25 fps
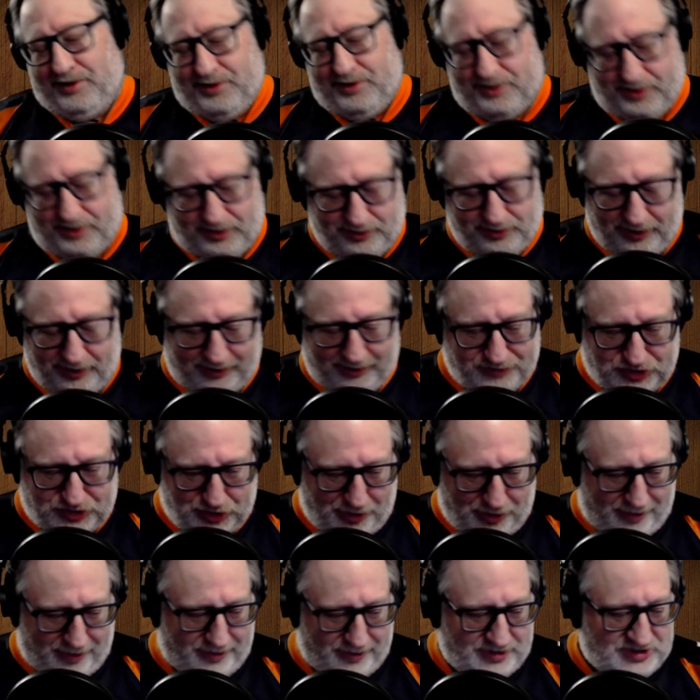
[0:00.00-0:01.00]
I love
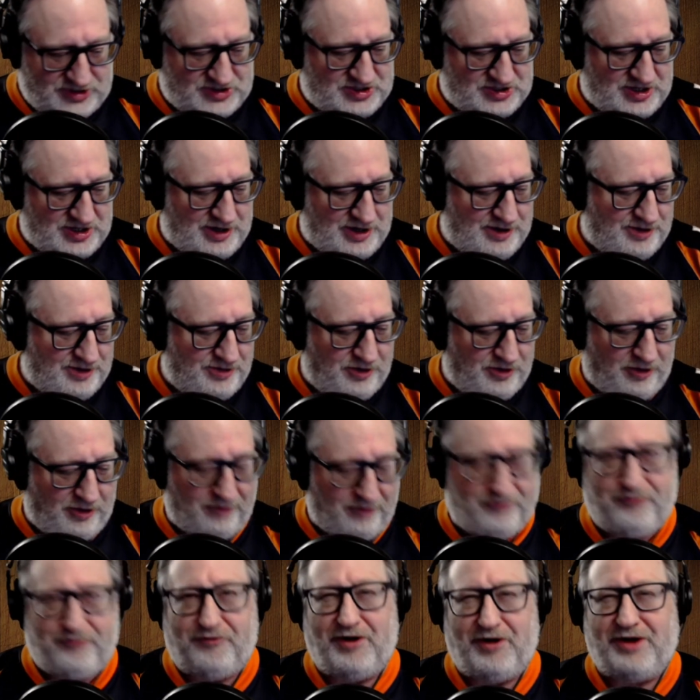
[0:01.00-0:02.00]
sharks. They are
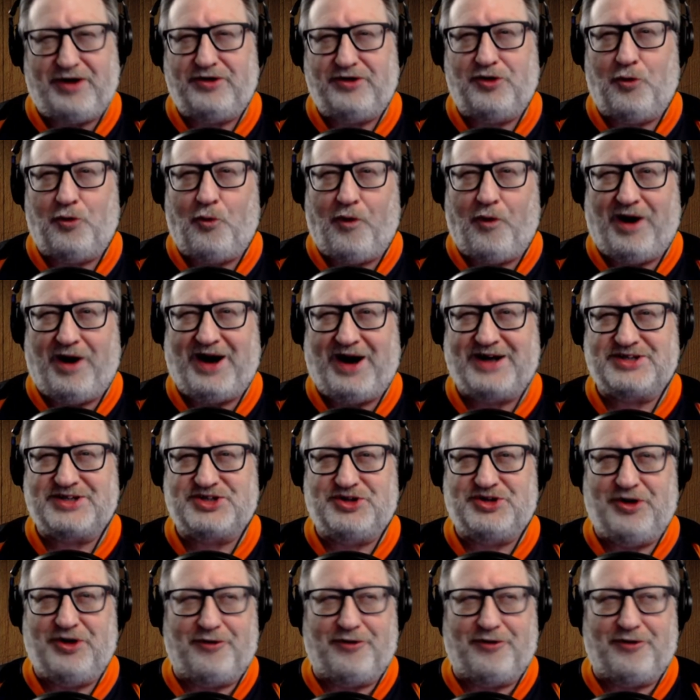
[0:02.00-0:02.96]
fun to watch, they are